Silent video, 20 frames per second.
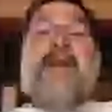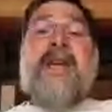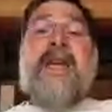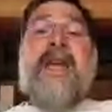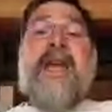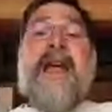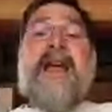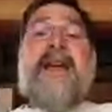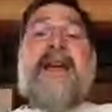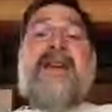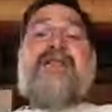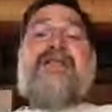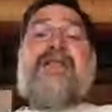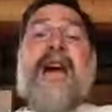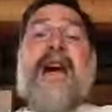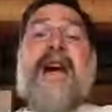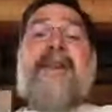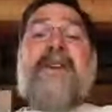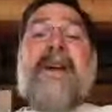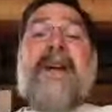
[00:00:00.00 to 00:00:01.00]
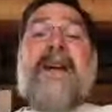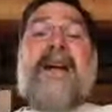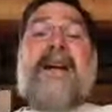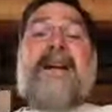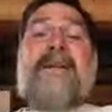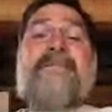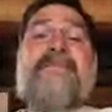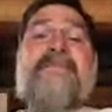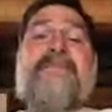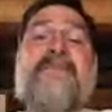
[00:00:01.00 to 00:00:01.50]
And in
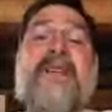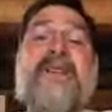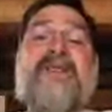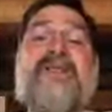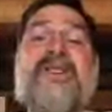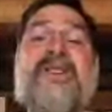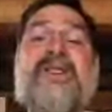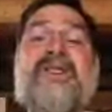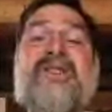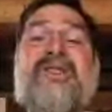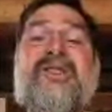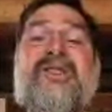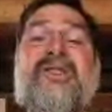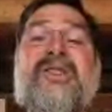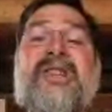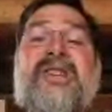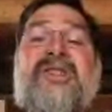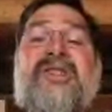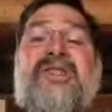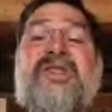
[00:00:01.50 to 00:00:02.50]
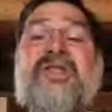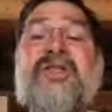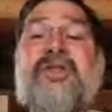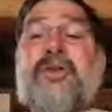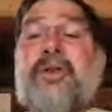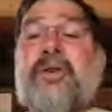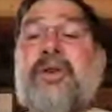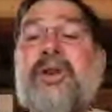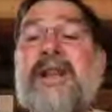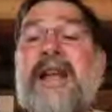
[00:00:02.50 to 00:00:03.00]
Java, this is
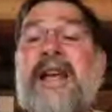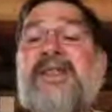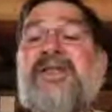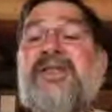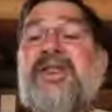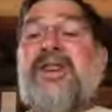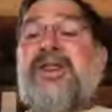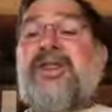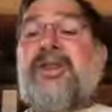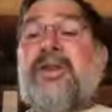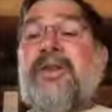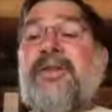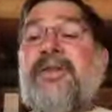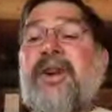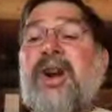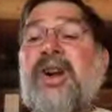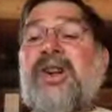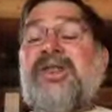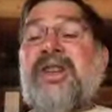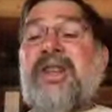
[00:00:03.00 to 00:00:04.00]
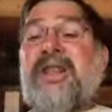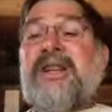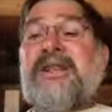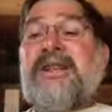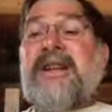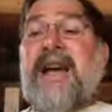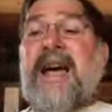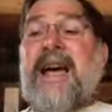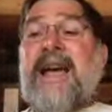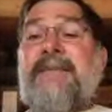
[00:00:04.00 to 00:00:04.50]
true less than 2/3 of the
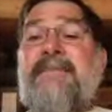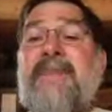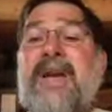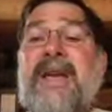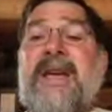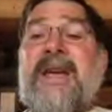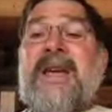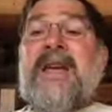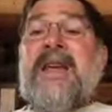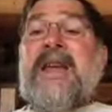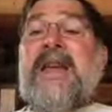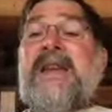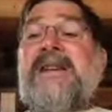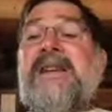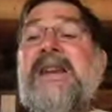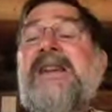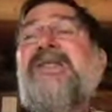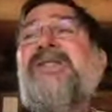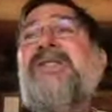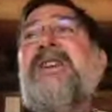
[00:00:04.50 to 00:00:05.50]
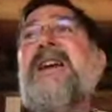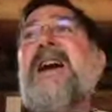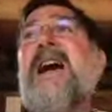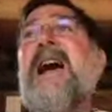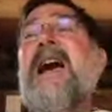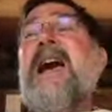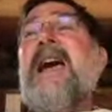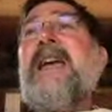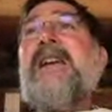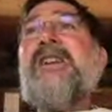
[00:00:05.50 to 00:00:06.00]
time. In
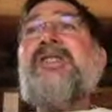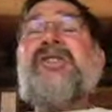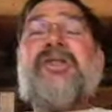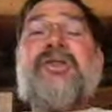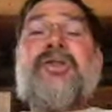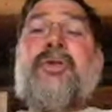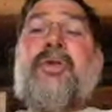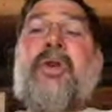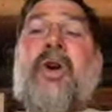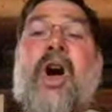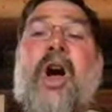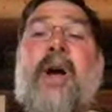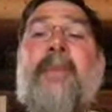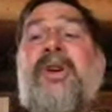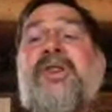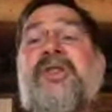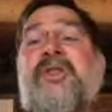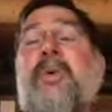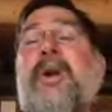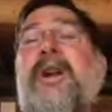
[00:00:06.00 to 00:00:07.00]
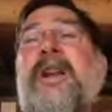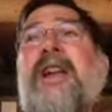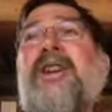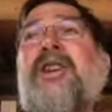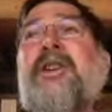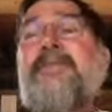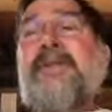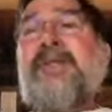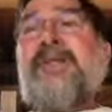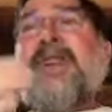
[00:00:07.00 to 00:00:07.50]
DCI, it's true almost
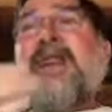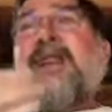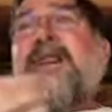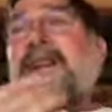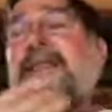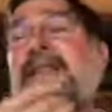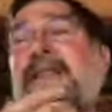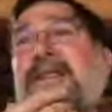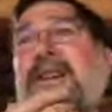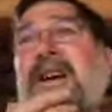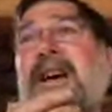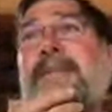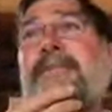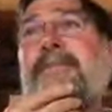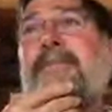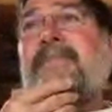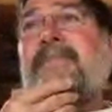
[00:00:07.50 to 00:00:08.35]
100% of the time.